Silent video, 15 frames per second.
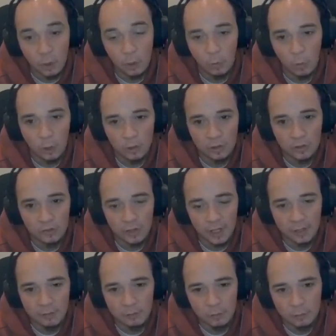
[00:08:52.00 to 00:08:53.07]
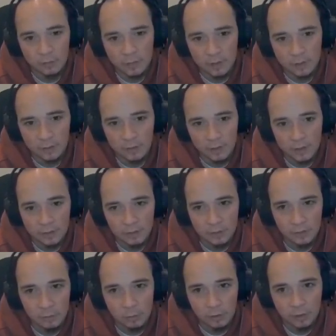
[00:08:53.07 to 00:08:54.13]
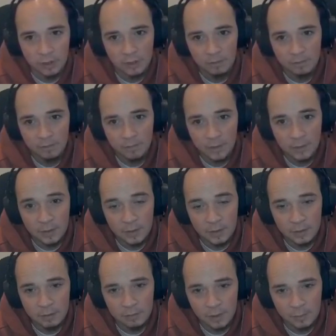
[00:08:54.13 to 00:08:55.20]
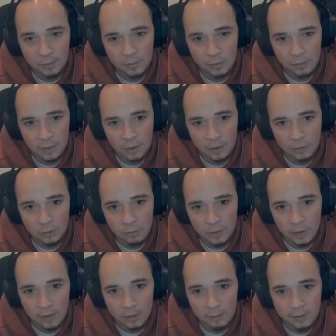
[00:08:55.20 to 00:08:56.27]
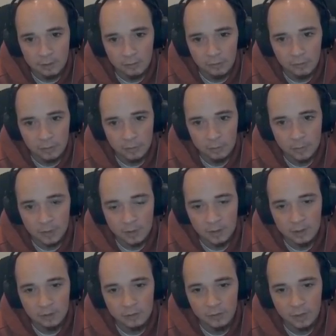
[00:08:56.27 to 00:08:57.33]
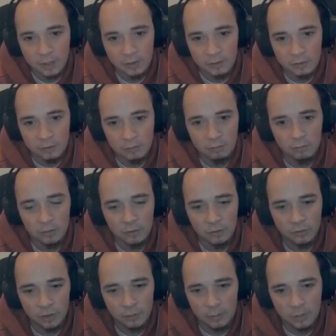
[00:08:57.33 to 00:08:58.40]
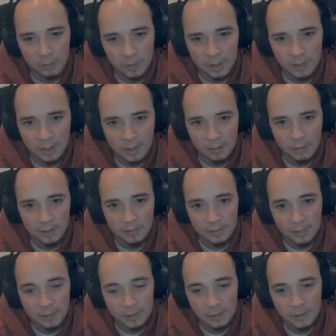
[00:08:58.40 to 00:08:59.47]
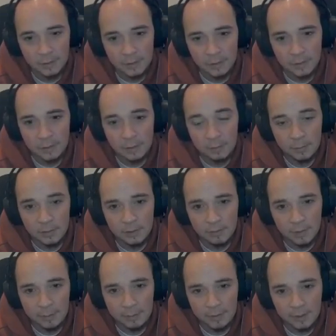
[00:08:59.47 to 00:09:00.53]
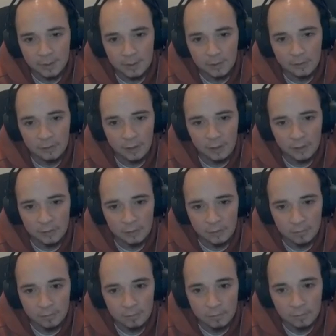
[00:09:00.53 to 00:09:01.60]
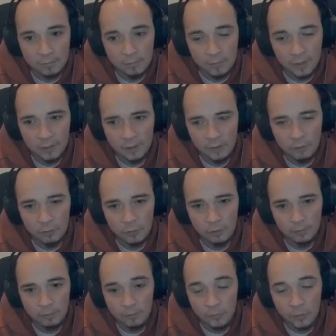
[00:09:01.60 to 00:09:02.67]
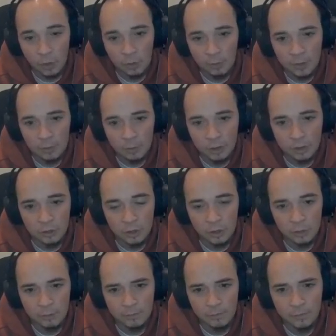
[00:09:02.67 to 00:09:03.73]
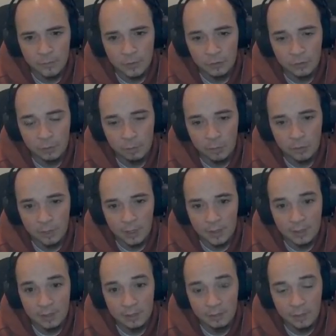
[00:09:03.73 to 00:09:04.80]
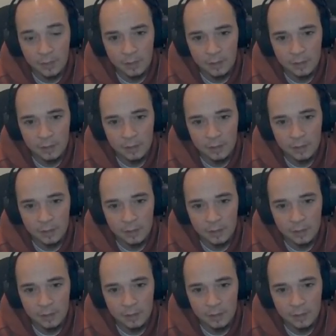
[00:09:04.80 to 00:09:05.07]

one of the side rooms first. I think it's this one here. The raptor will like come down the middle, so you'll be in a second. You'll see him in a minute anyway. Be a raptor there in a second. Right, this room, normally what you do is you'll pull that lever and